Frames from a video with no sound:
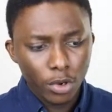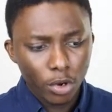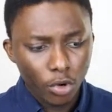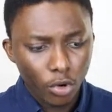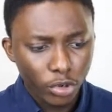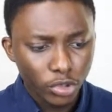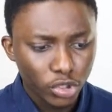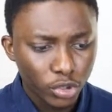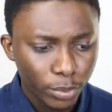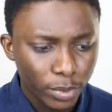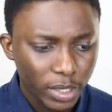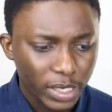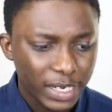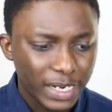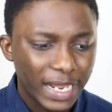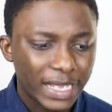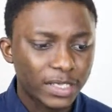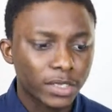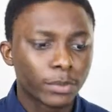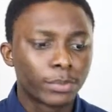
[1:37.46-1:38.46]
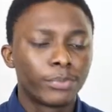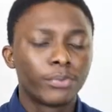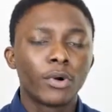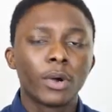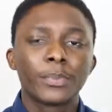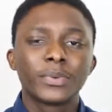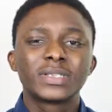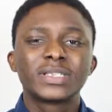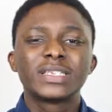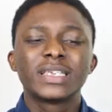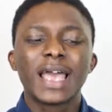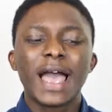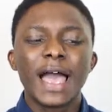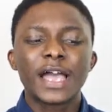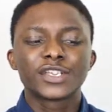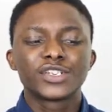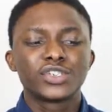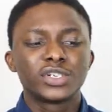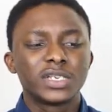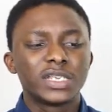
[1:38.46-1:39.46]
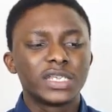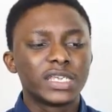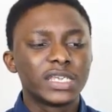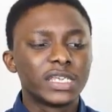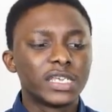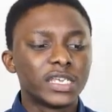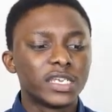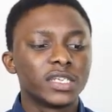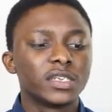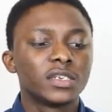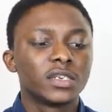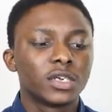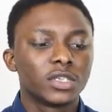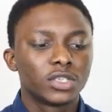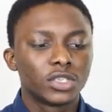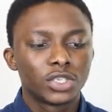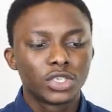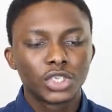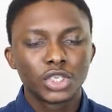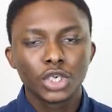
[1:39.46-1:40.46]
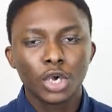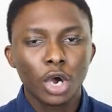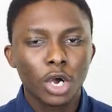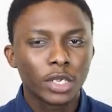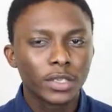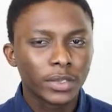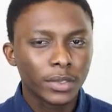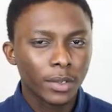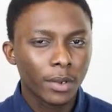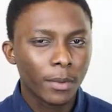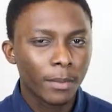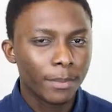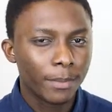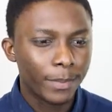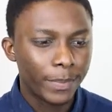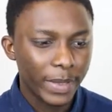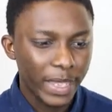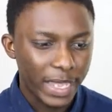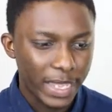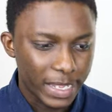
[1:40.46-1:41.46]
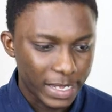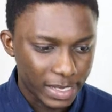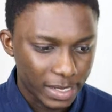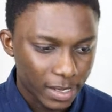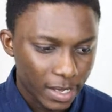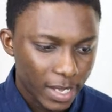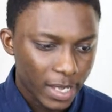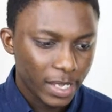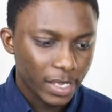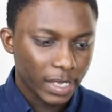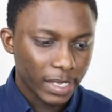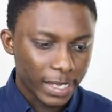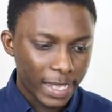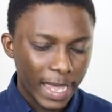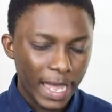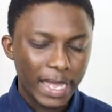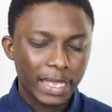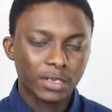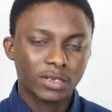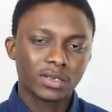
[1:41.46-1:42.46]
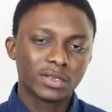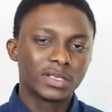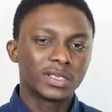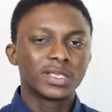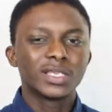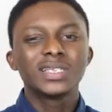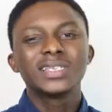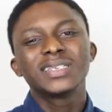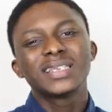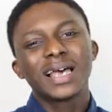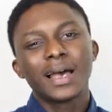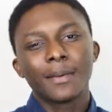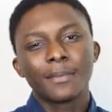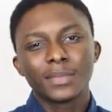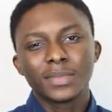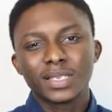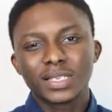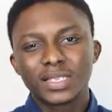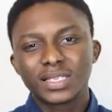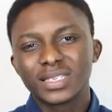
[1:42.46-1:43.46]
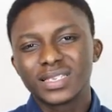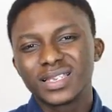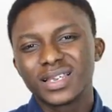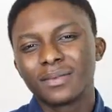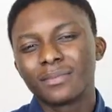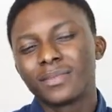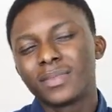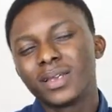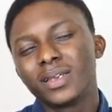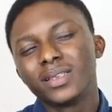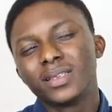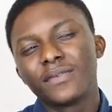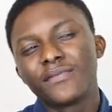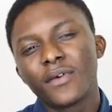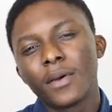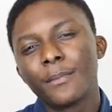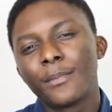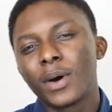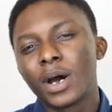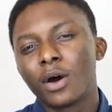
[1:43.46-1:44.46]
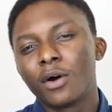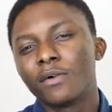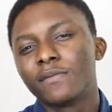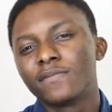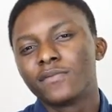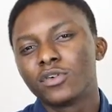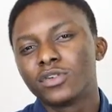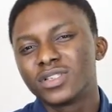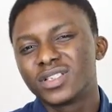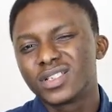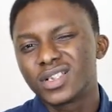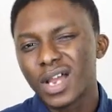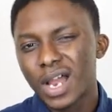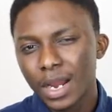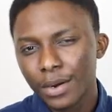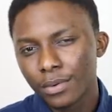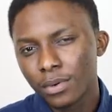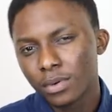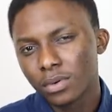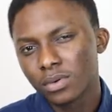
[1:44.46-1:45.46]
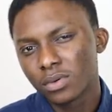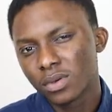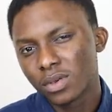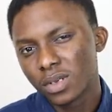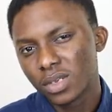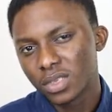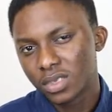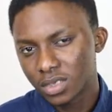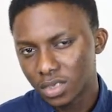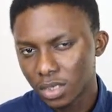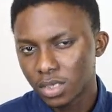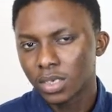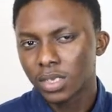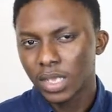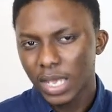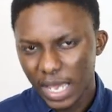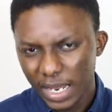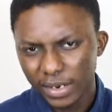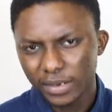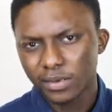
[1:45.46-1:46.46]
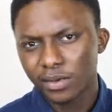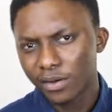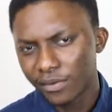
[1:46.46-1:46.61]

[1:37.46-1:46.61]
are going to be looking at a property actually in Thunder Bay. Yeah, so this is a different part of Ontario. It's in Canada,